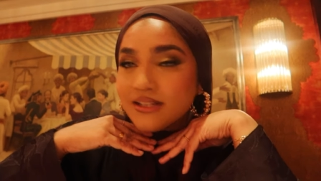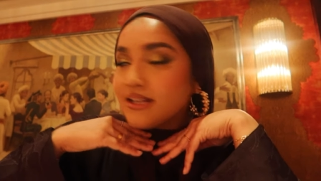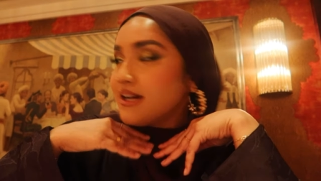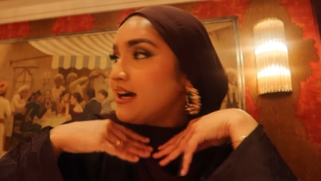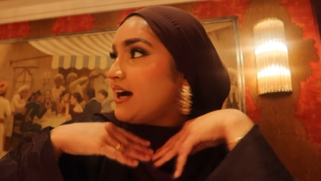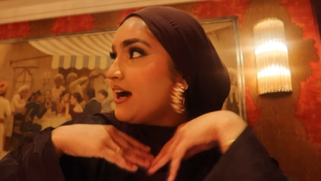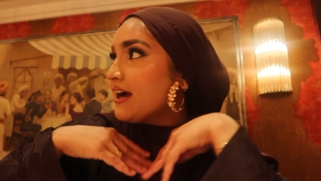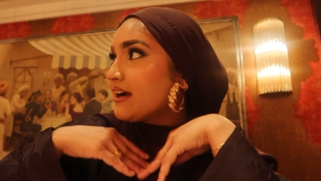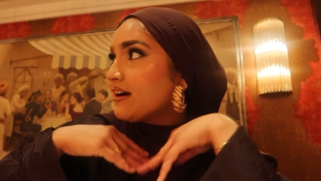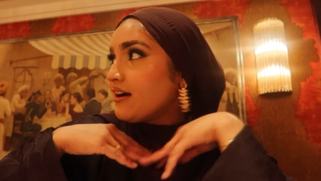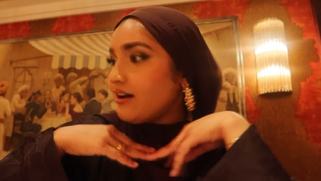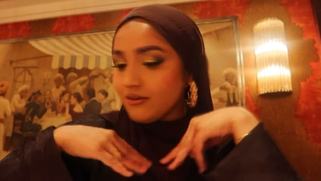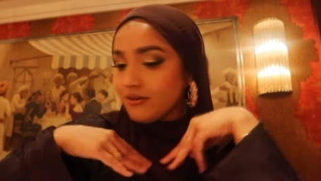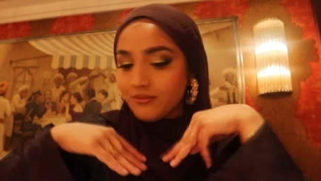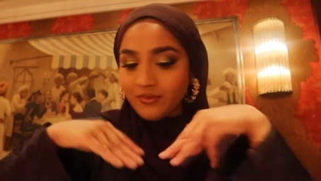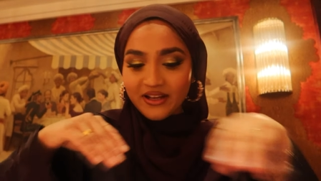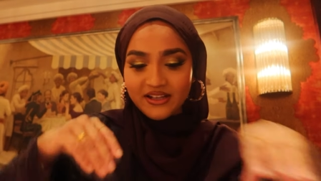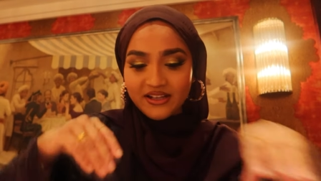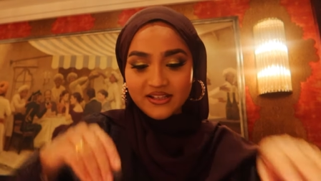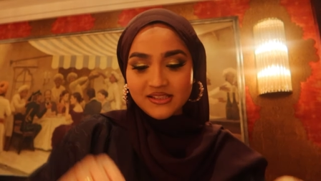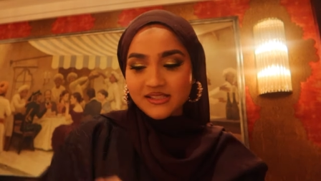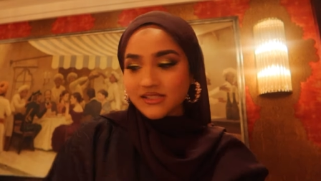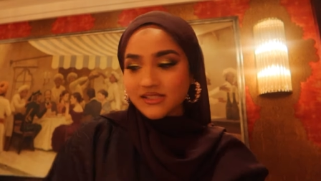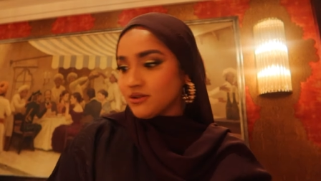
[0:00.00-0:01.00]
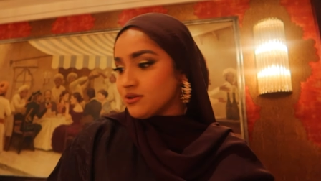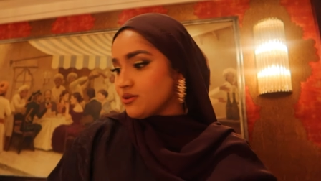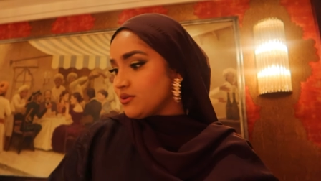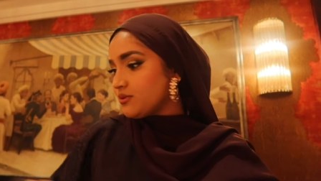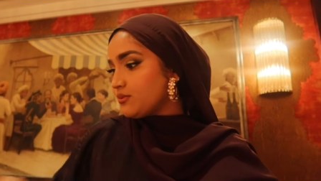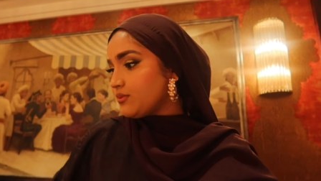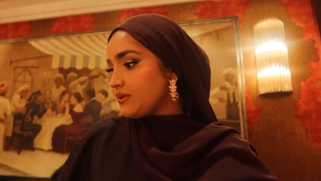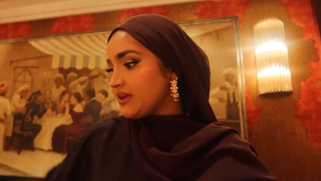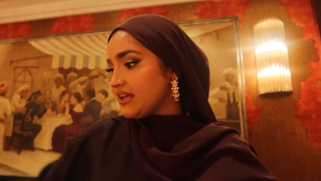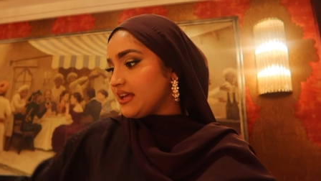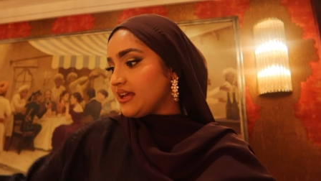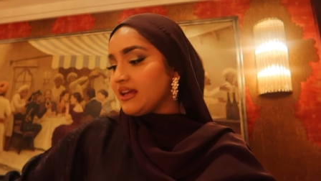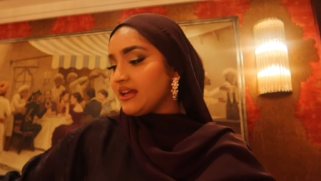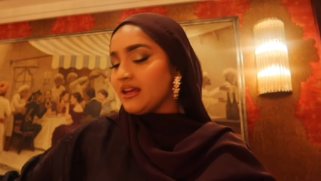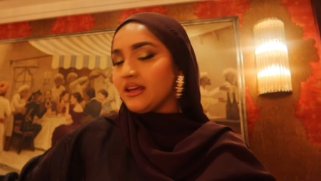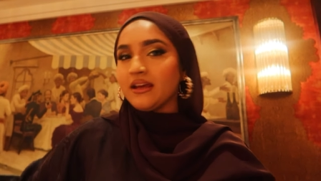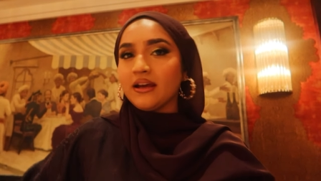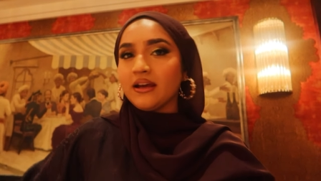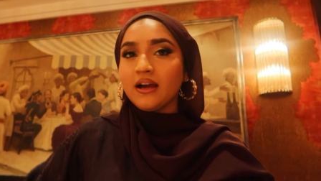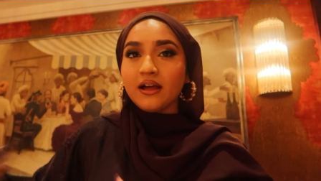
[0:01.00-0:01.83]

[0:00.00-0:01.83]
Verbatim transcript: I can't wait until we eat.